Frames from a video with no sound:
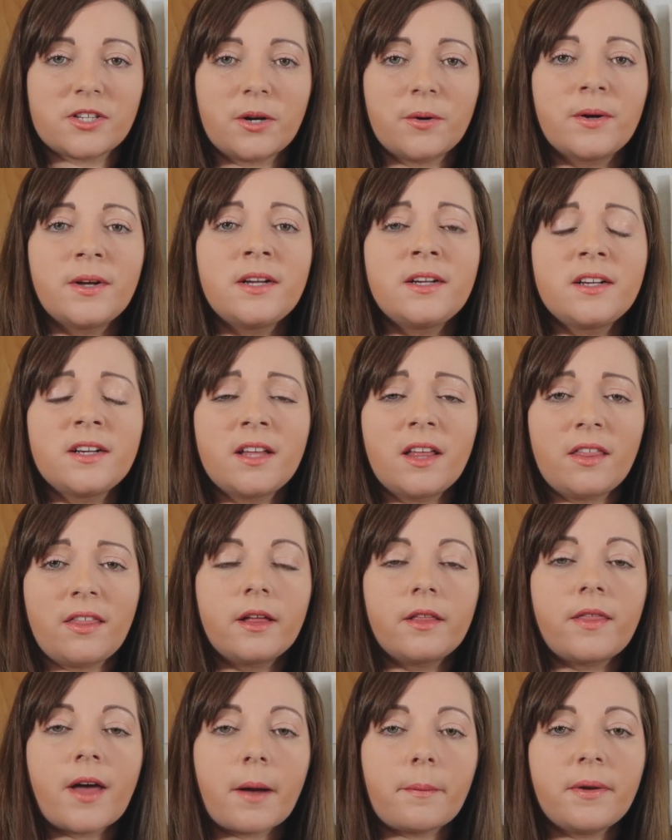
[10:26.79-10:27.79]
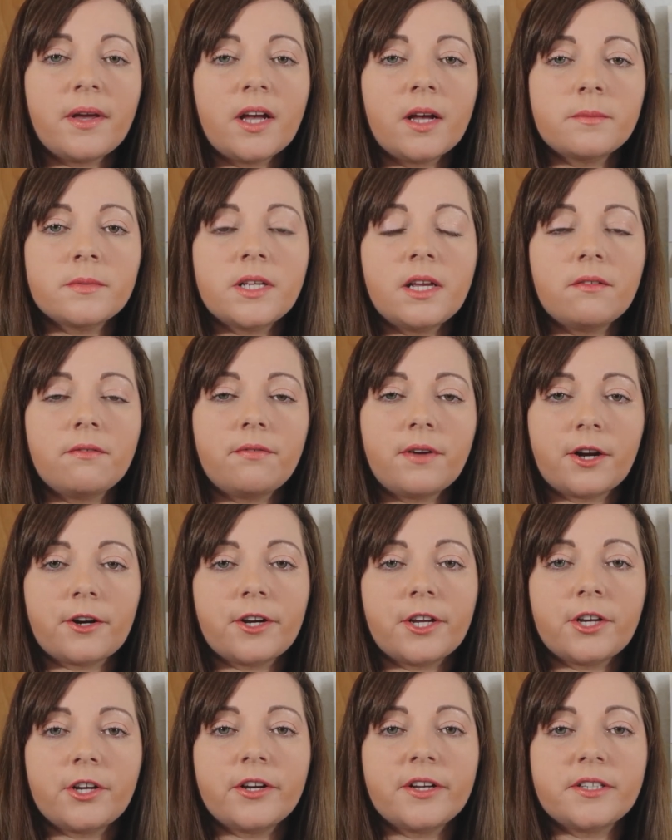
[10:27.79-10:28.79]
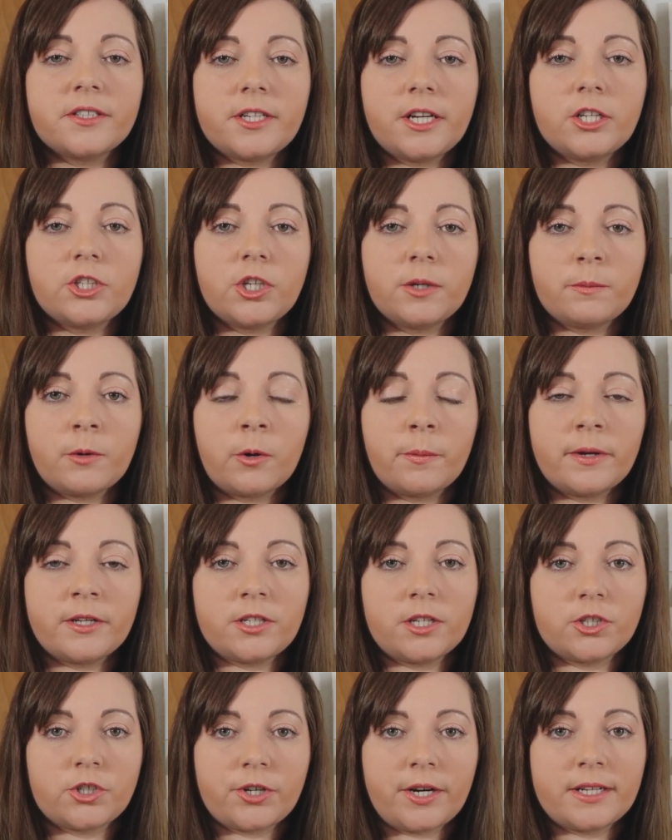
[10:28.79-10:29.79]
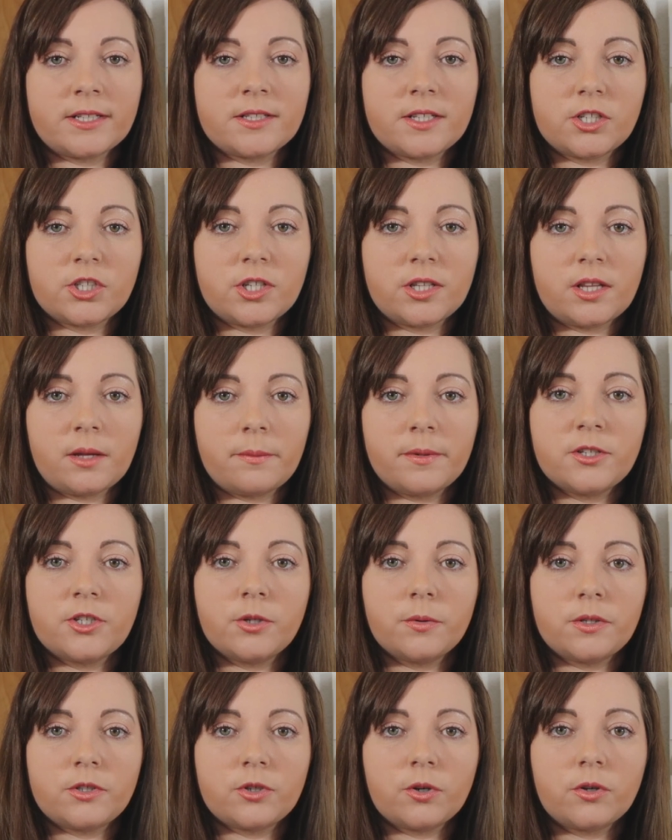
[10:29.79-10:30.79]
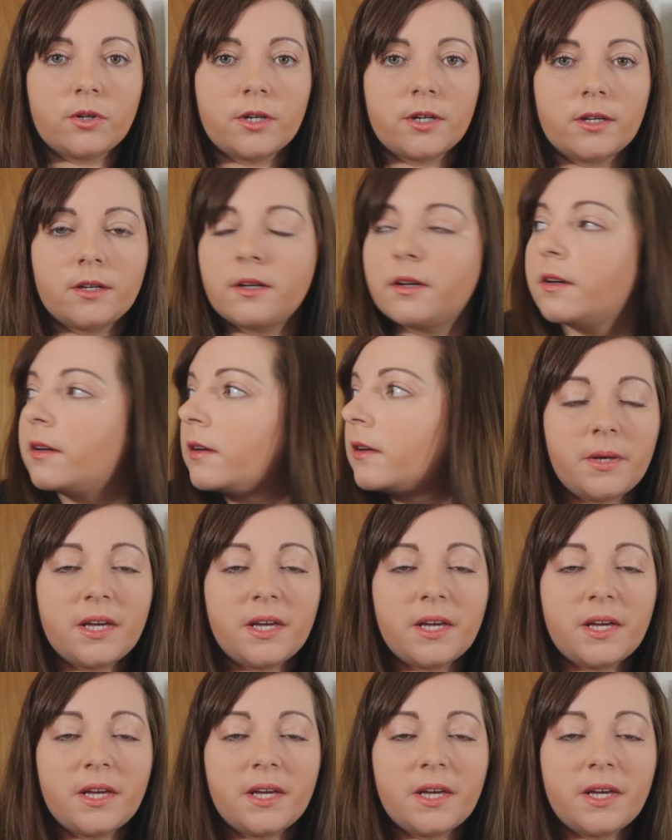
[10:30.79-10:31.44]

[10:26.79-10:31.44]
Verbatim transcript: So that becomes a very good teaching moment to transition them into adulthood,